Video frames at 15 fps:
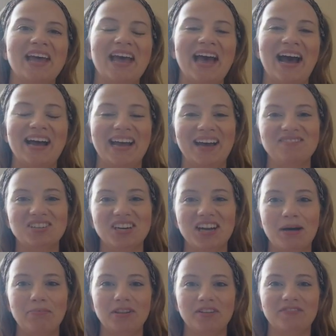I have done a
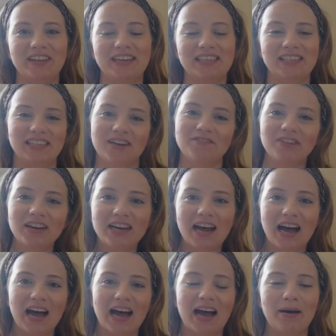couple of things different,
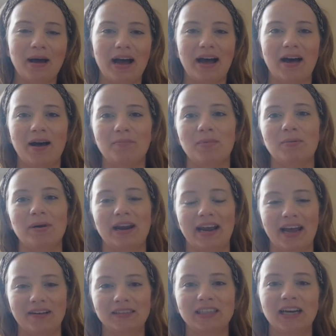and I
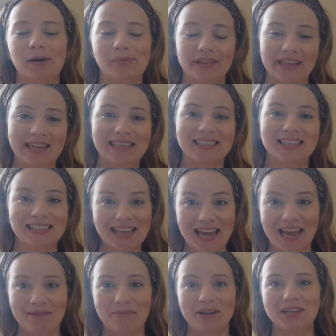have done a couple of things the
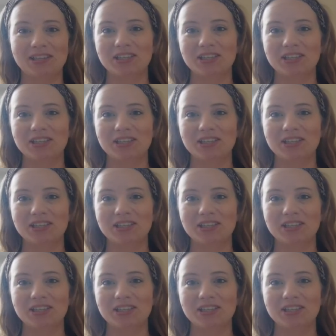same.